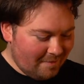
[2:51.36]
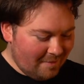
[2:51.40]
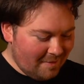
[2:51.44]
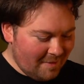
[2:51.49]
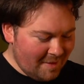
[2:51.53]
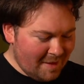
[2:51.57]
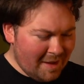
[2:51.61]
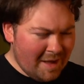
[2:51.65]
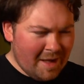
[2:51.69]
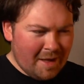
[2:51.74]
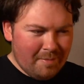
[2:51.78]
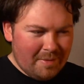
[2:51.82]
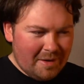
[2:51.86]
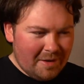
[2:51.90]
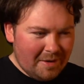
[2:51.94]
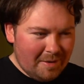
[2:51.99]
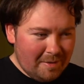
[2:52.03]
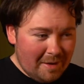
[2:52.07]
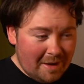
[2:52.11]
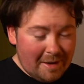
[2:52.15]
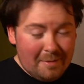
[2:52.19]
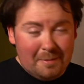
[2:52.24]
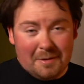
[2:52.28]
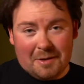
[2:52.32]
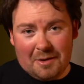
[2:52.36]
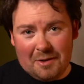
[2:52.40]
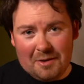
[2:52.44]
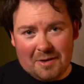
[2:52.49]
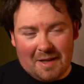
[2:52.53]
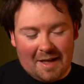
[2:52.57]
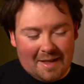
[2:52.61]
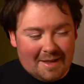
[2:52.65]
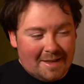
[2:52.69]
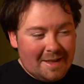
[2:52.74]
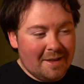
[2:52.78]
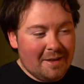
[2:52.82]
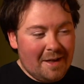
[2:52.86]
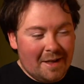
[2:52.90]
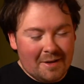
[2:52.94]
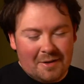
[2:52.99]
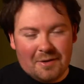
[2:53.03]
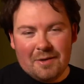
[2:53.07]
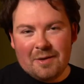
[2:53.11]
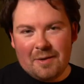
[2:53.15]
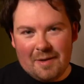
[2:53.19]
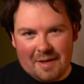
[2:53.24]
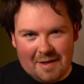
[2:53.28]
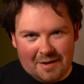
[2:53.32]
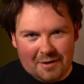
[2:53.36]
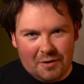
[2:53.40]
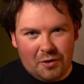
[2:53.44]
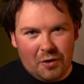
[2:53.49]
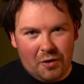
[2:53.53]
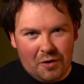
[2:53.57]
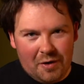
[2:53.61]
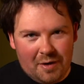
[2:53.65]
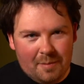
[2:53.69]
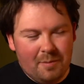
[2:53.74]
Yeah, brilliant. And it was good, actually. I do quite enjoy